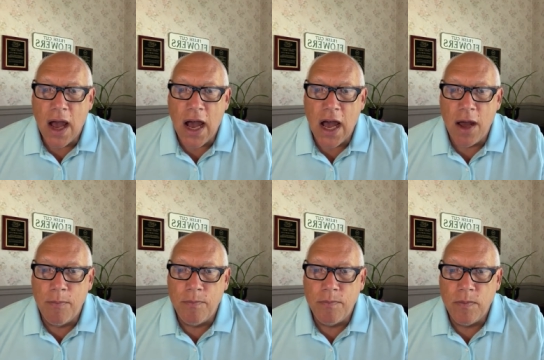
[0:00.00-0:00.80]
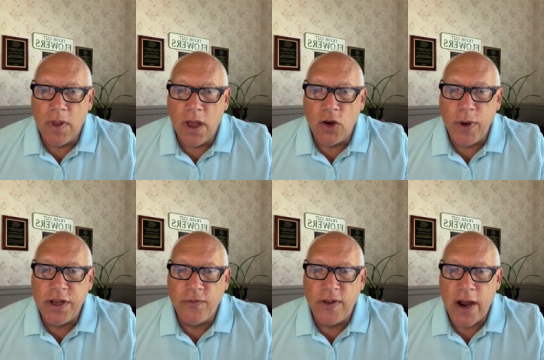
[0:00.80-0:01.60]
Um,
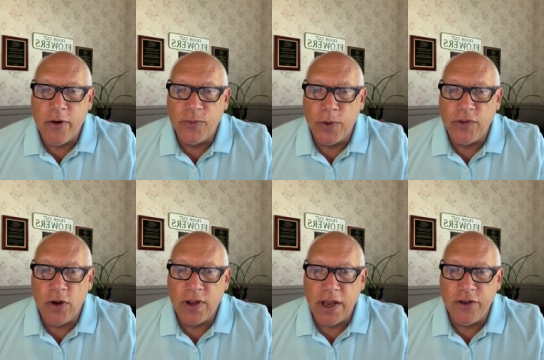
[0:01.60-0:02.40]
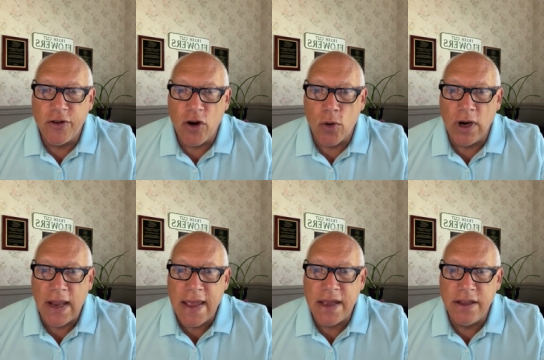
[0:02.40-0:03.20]
Aquita Flowers wants to know, can you grow
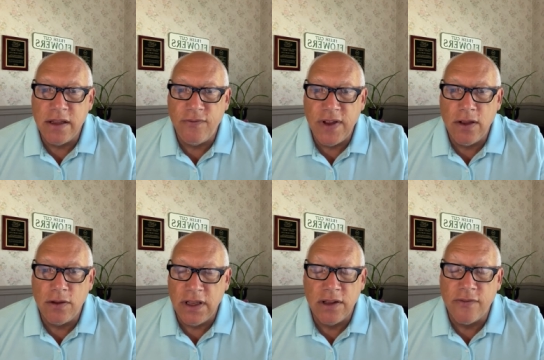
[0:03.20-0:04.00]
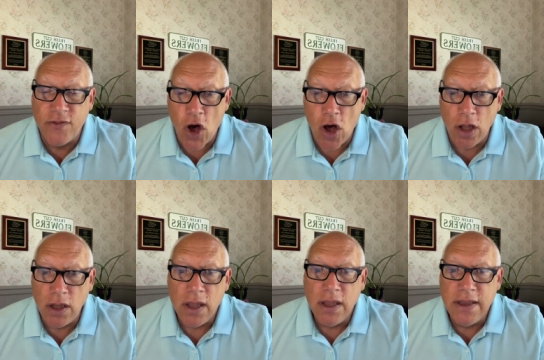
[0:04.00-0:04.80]
Orlaya in the field in the
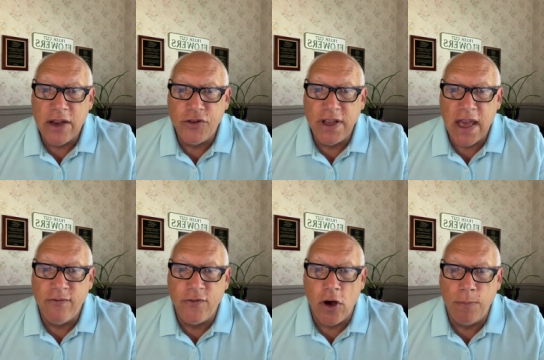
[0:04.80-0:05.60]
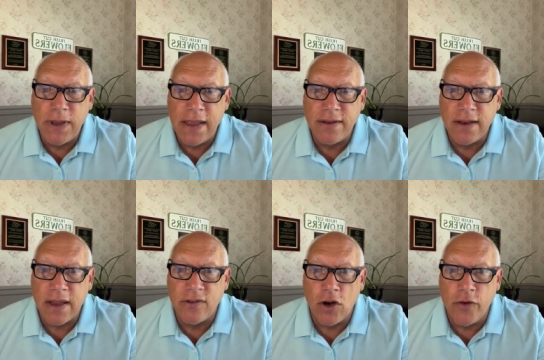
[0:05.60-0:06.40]
fall? Yes, you can fall plant
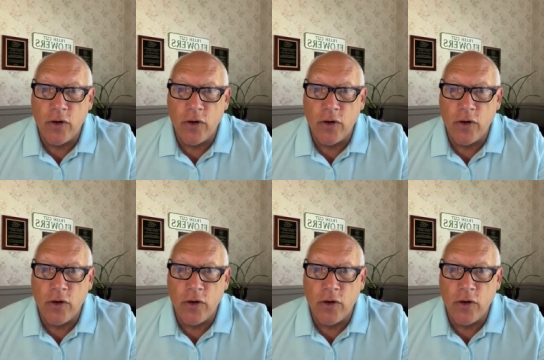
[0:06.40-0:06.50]
it as an